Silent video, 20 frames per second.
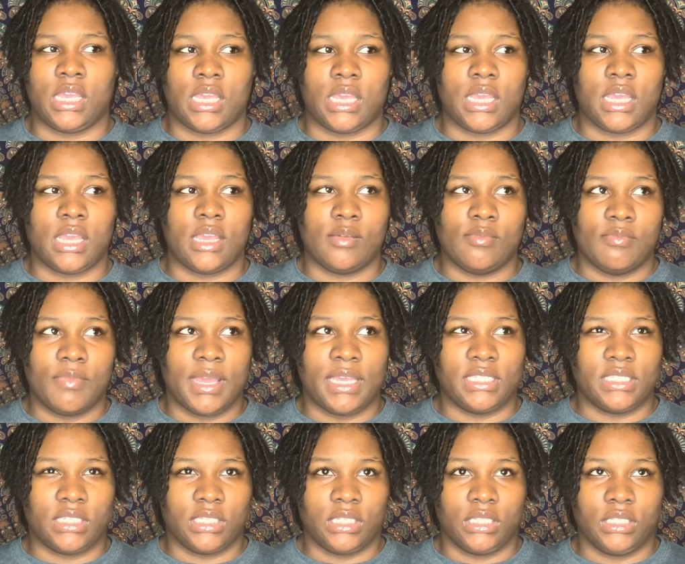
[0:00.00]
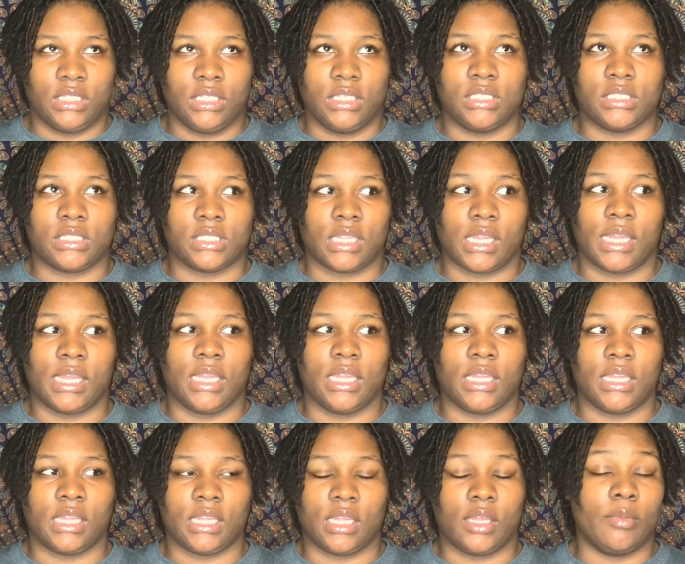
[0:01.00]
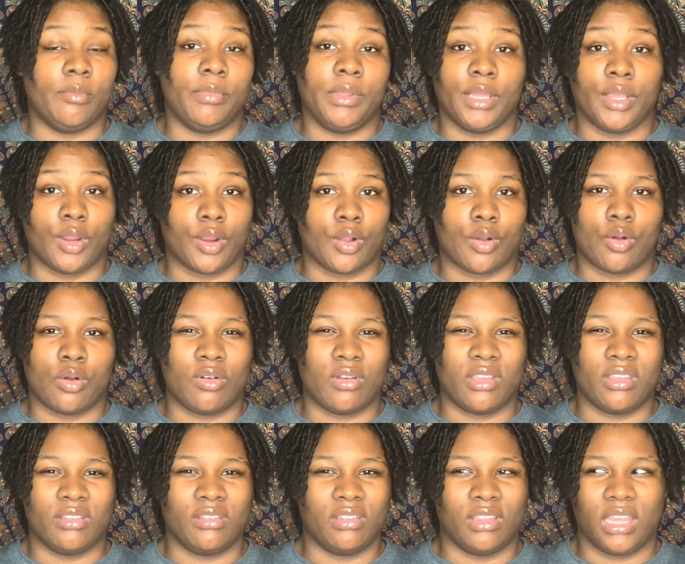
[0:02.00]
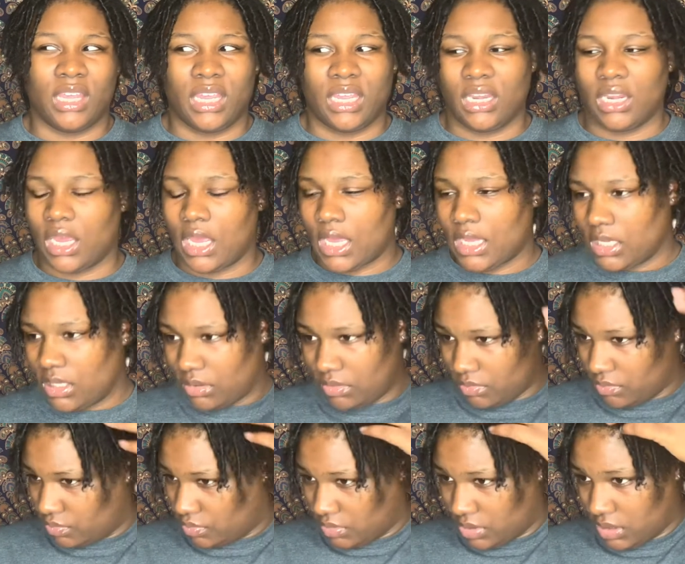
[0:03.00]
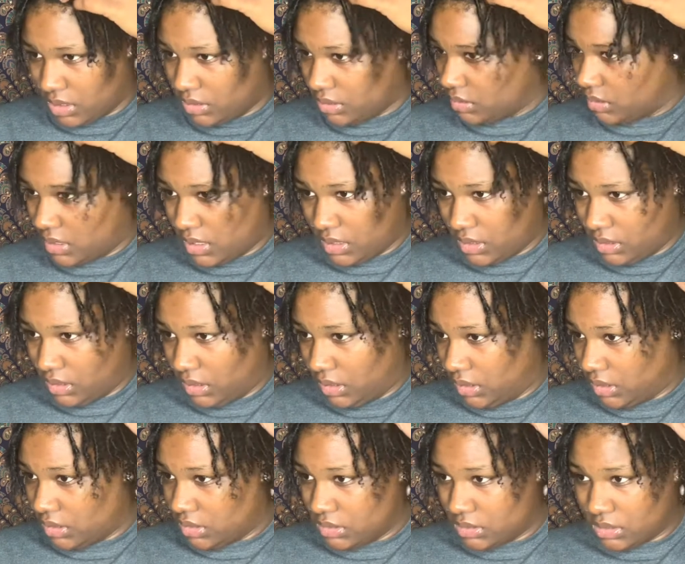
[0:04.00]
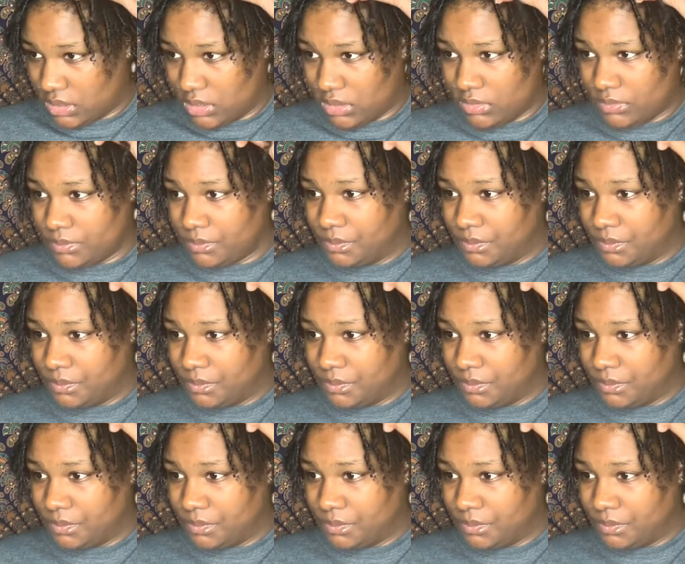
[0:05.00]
it basically looks like a bigger coil, and I didn't want that look. So